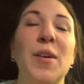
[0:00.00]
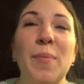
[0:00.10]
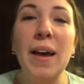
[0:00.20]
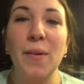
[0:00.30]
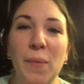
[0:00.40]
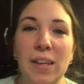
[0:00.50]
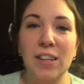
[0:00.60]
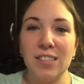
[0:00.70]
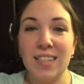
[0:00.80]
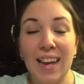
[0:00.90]
But when
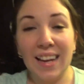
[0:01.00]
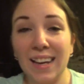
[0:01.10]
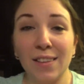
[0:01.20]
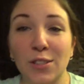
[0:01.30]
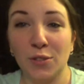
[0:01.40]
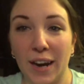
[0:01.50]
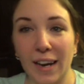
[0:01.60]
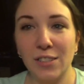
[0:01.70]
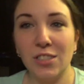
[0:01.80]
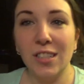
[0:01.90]
you're taking out the
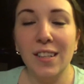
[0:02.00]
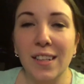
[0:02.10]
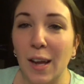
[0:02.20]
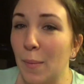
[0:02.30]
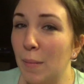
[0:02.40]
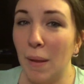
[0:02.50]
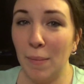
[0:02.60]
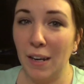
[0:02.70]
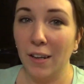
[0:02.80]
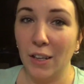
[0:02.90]
trash, I mean,
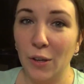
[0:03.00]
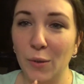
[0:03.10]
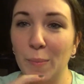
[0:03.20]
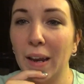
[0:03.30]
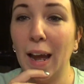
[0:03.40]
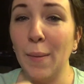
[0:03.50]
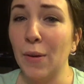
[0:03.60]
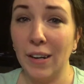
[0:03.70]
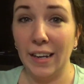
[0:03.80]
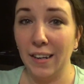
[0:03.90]
maybe not you, but I'm
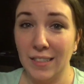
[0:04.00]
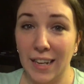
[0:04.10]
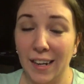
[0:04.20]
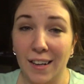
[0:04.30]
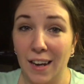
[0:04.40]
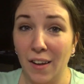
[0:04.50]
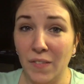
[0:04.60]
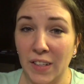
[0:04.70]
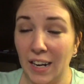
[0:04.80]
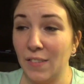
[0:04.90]
already irritated
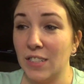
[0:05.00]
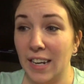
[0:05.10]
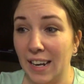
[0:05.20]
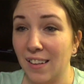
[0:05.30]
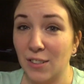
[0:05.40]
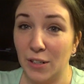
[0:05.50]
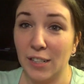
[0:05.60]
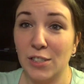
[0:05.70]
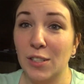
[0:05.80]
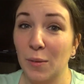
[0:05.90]
enough that I have to take out the
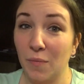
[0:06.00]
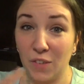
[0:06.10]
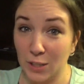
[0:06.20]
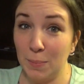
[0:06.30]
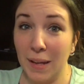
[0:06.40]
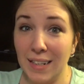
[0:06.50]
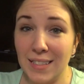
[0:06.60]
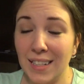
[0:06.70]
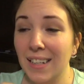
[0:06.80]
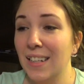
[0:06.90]
trash in the first
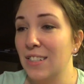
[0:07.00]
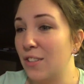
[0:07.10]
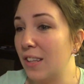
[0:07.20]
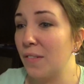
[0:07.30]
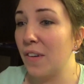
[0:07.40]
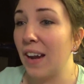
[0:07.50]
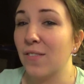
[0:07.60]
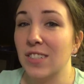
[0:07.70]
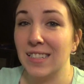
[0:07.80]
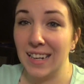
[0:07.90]
place. So then if I
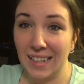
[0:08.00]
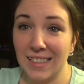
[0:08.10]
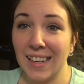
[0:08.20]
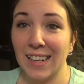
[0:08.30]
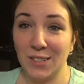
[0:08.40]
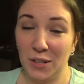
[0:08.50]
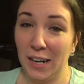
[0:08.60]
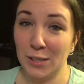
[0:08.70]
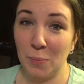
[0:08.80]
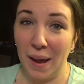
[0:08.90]
have to dig to get a
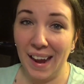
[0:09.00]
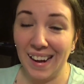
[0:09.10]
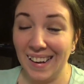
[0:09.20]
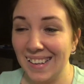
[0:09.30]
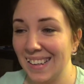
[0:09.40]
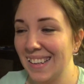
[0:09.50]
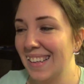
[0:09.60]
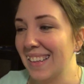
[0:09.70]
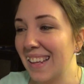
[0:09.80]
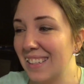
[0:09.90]
trash bag,
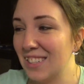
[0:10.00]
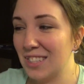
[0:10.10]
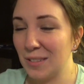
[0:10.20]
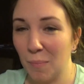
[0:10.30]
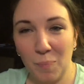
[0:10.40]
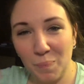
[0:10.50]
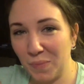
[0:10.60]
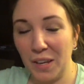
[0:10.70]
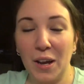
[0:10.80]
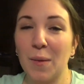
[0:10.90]
that just
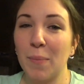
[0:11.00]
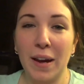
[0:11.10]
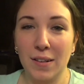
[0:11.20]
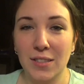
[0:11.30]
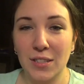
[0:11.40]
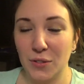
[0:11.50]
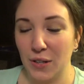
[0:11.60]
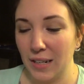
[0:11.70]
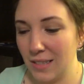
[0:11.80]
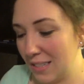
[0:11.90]
compounds the
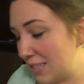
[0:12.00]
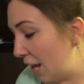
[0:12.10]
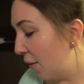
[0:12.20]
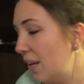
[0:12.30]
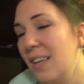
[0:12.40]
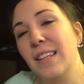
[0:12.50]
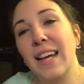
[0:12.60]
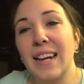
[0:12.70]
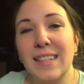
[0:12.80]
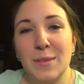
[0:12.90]
stress. So
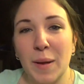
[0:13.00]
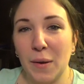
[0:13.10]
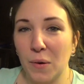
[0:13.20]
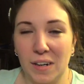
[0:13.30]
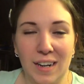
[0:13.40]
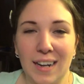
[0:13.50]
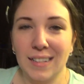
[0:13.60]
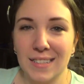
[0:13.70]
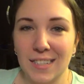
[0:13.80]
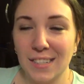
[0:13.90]
that is my
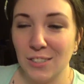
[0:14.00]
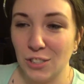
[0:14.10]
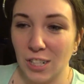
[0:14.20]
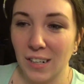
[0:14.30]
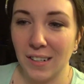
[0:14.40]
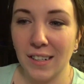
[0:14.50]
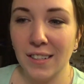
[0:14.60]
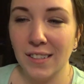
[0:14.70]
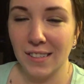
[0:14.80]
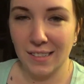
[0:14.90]
organized junk
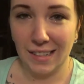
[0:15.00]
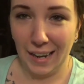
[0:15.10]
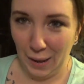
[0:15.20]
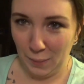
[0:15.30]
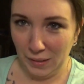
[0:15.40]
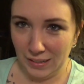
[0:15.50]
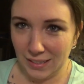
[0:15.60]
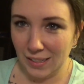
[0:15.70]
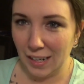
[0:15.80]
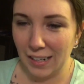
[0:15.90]

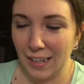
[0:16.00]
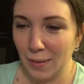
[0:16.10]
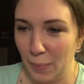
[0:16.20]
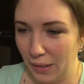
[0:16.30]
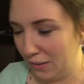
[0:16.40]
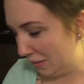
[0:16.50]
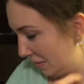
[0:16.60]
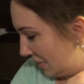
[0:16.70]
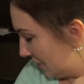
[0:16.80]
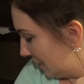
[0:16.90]
cabinet. I need a better
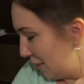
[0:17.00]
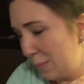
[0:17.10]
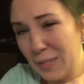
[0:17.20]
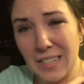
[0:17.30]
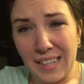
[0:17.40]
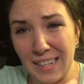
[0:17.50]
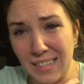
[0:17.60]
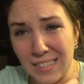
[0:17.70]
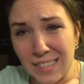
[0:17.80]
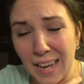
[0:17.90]

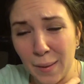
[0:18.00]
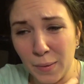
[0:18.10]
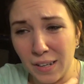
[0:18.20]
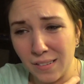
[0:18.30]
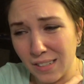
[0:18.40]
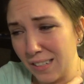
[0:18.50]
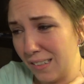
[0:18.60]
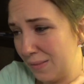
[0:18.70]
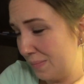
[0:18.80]
miscellaneous cabinet.